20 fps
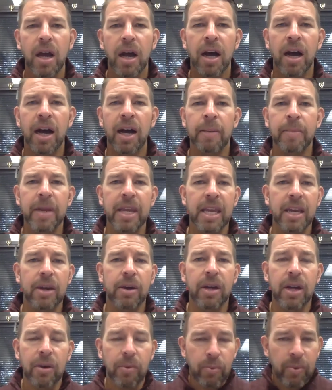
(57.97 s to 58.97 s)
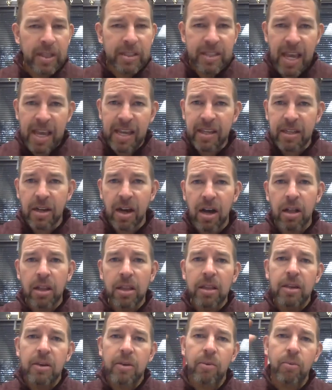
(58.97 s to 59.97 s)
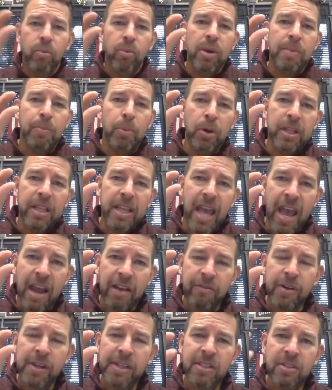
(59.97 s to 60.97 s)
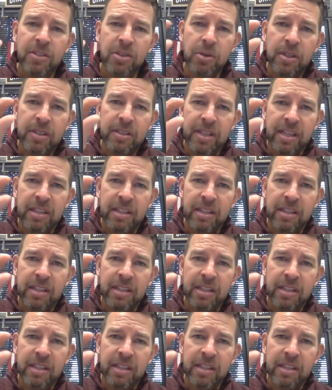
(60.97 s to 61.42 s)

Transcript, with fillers: Um, we take it all, we put every student's